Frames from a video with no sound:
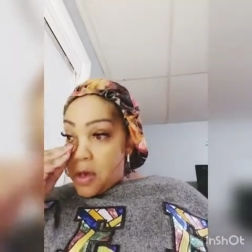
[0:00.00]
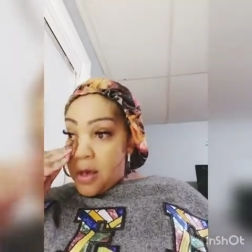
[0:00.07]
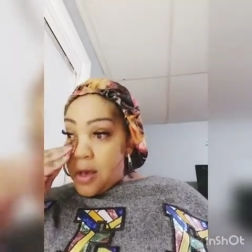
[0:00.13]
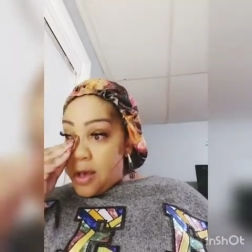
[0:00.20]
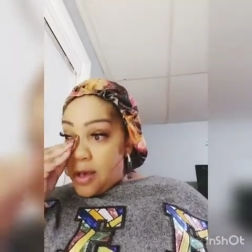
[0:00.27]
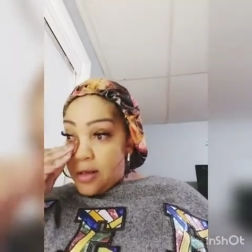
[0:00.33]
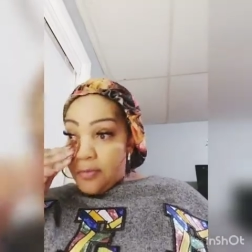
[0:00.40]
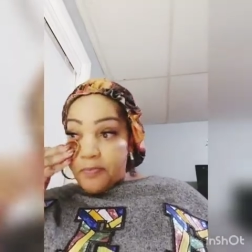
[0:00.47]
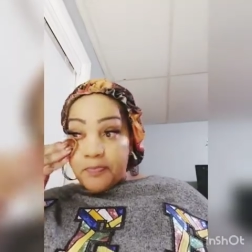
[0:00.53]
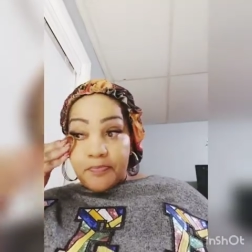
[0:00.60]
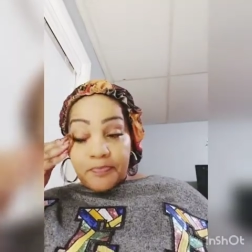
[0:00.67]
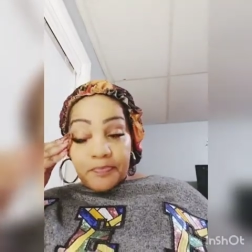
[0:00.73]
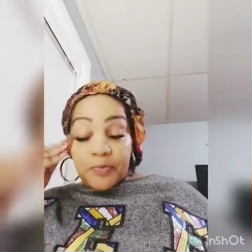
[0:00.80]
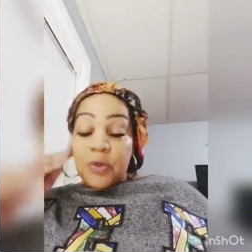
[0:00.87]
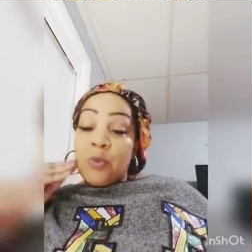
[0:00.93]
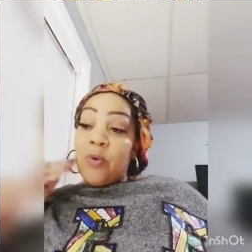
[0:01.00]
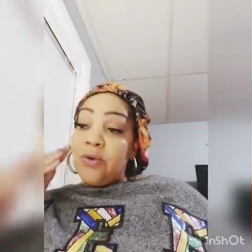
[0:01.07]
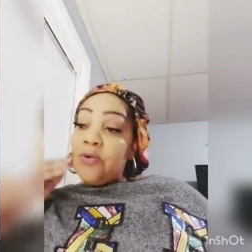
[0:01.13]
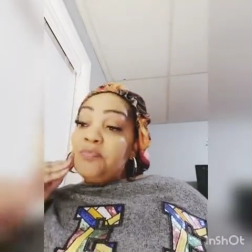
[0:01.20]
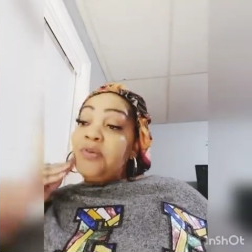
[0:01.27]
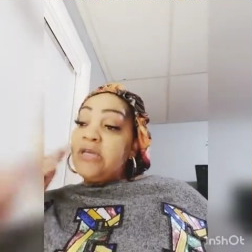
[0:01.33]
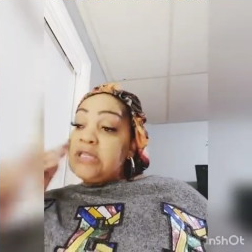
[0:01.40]
Um, we're
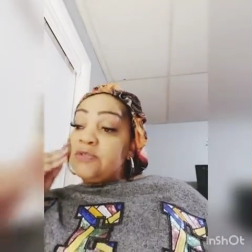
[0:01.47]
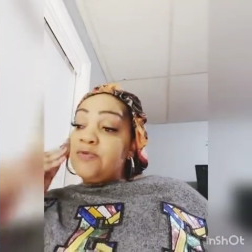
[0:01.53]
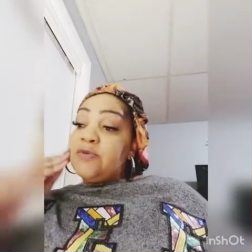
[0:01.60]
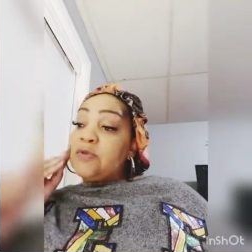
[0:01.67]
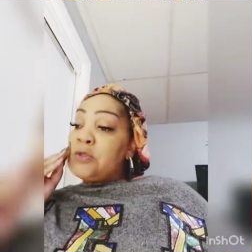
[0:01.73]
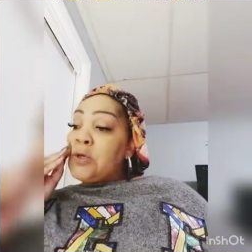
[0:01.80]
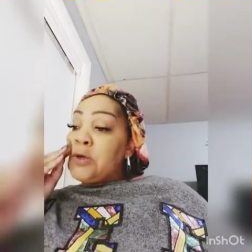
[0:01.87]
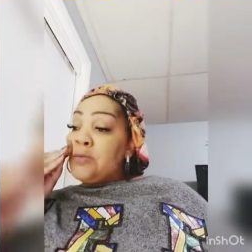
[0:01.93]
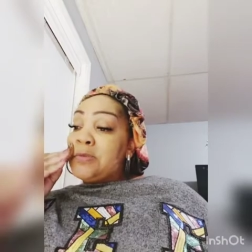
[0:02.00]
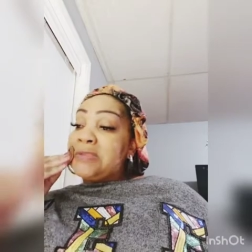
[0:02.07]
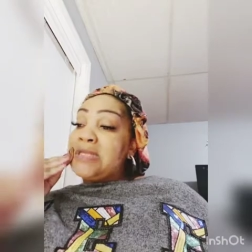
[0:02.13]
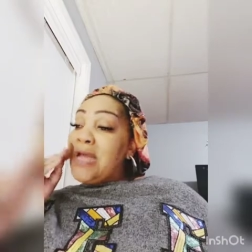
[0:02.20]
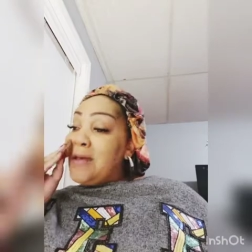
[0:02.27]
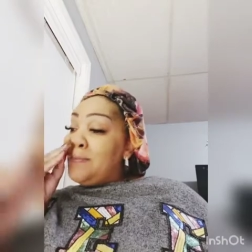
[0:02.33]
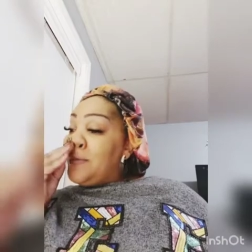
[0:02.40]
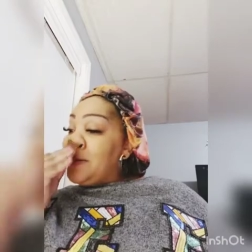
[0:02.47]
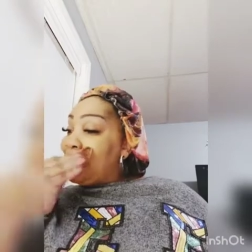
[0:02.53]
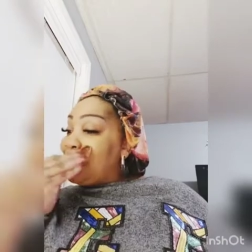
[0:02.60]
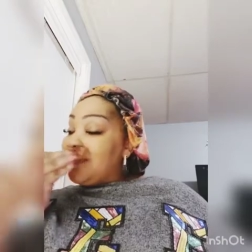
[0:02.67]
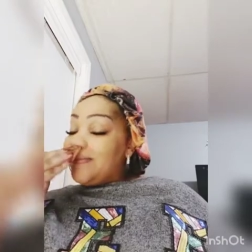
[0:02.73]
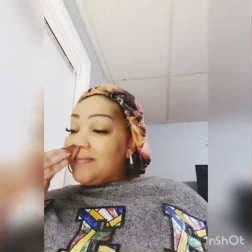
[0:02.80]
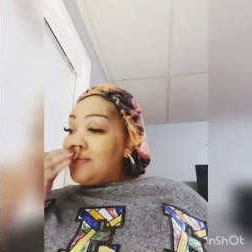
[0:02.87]
on peaceful terms now, but
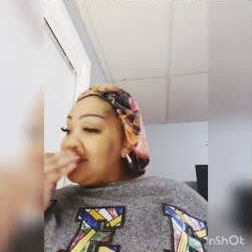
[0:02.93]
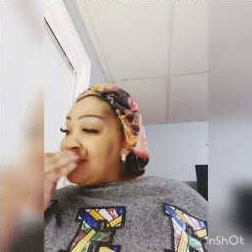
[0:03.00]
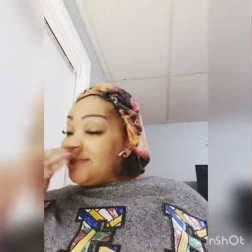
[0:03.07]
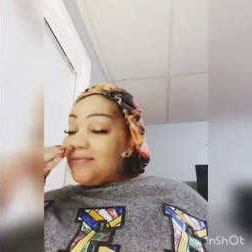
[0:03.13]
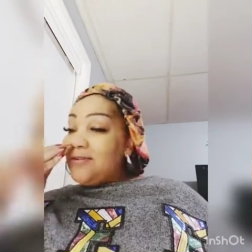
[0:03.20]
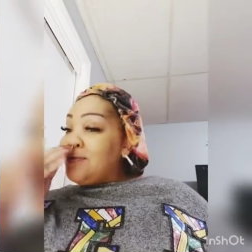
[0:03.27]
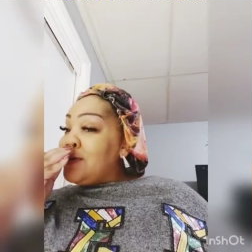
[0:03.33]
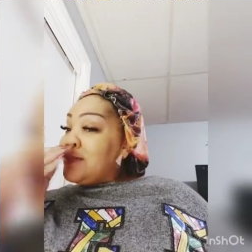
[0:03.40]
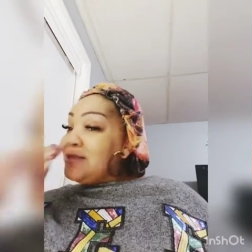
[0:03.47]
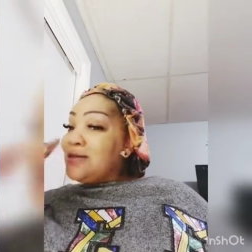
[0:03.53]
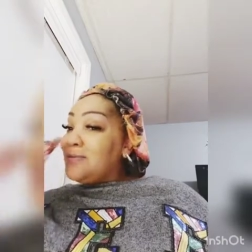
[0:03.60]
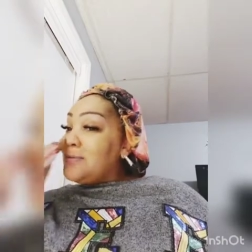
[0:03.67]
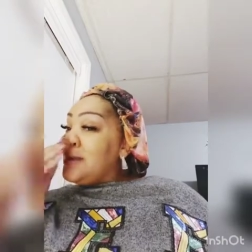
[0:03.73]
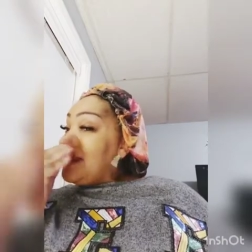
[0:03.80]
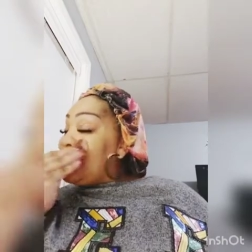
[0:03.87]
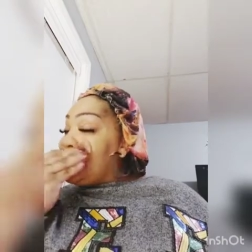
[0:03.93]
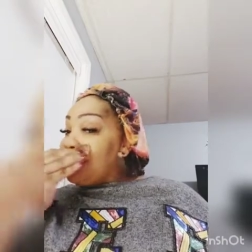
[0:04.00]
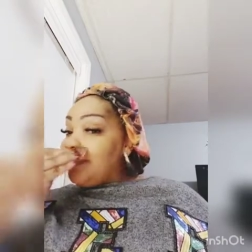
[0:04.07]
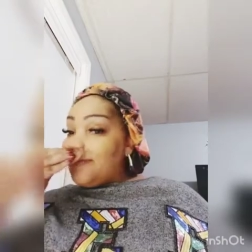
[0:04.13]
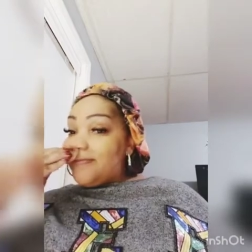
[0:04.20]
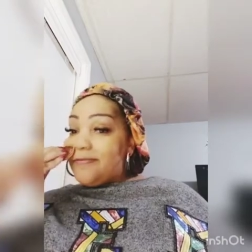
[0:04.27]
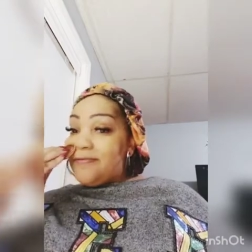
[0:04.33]
we really don't have
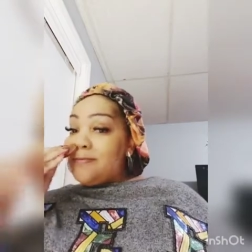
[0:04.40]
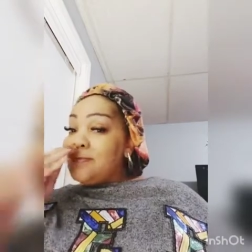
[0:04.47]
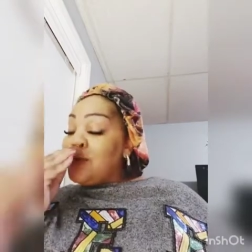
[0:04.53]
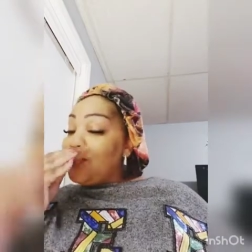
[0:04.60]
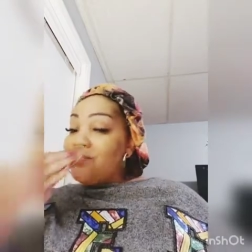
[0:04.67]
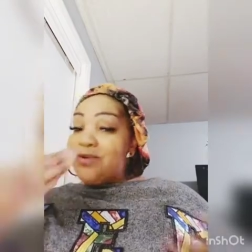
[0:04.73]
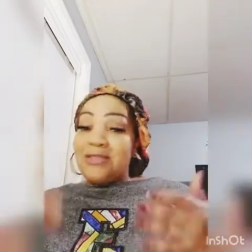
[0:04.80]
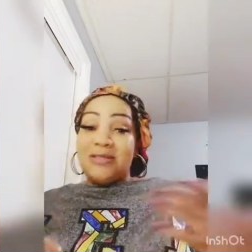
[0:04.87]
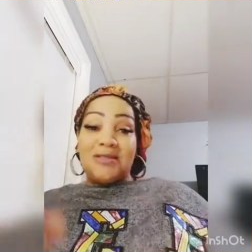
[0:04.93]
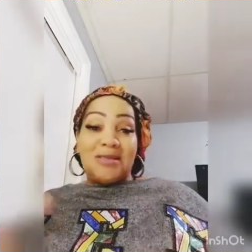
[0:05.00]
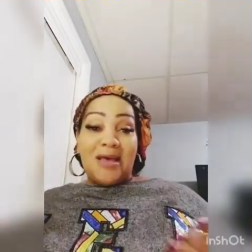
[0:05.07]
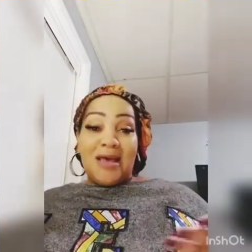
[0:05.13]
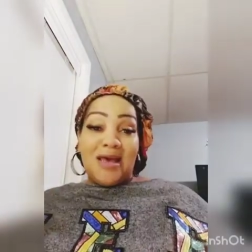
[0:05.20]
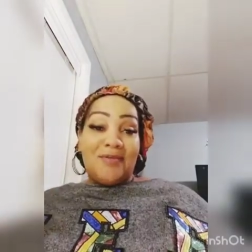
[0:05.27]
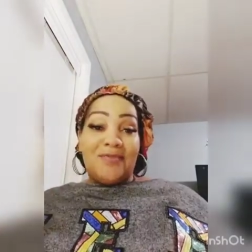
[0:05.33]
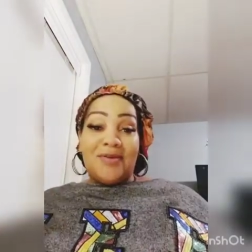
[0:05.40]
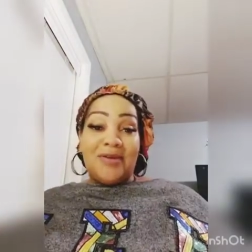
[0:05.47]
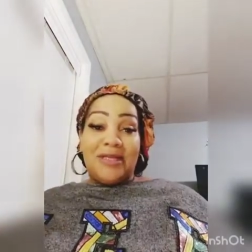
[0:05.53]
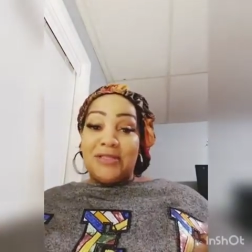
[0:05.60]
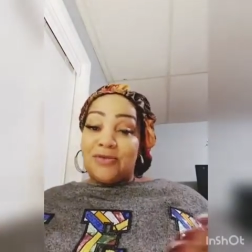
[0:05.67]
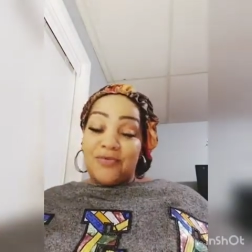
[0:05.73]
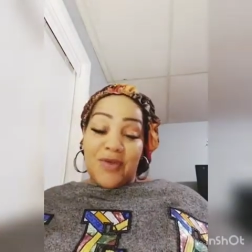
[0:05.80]
no reason to have an
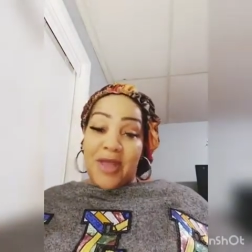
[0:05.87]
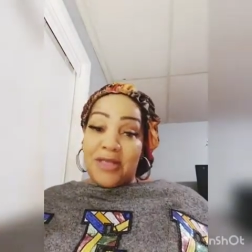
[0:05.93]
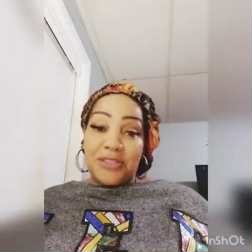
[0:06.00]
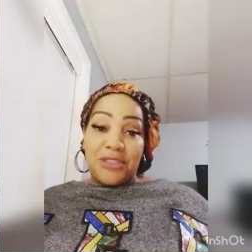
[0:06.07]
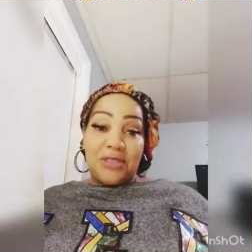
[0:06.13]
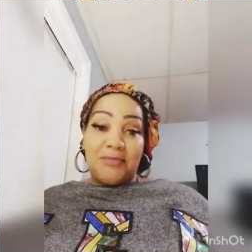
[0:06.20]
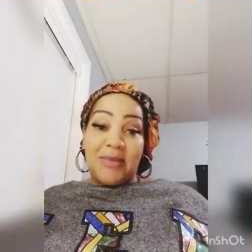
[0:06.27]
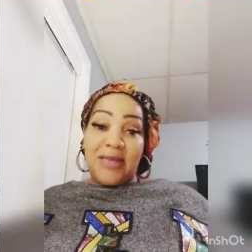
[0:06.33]
interaction.